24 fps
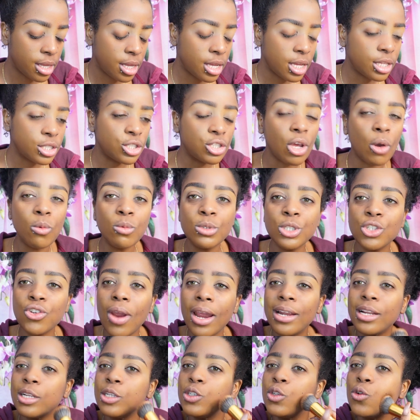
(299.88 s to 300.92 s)
someone's
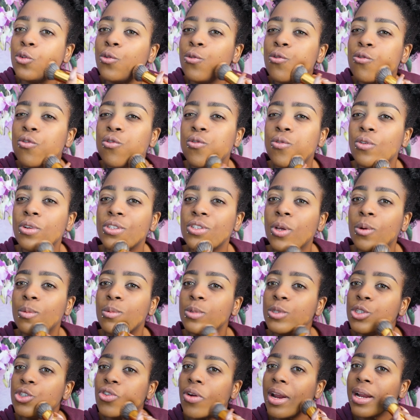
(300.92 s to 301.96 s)

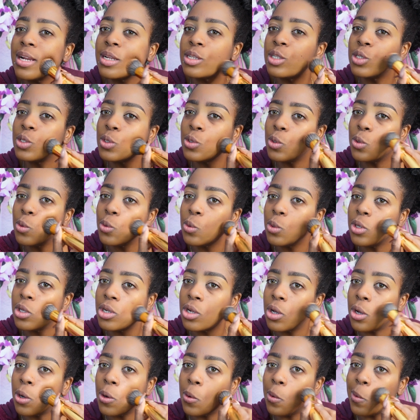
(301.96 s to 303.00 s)
trying to, you
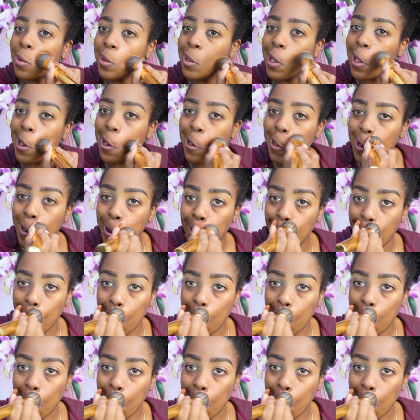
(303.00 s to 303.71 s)
know, get into your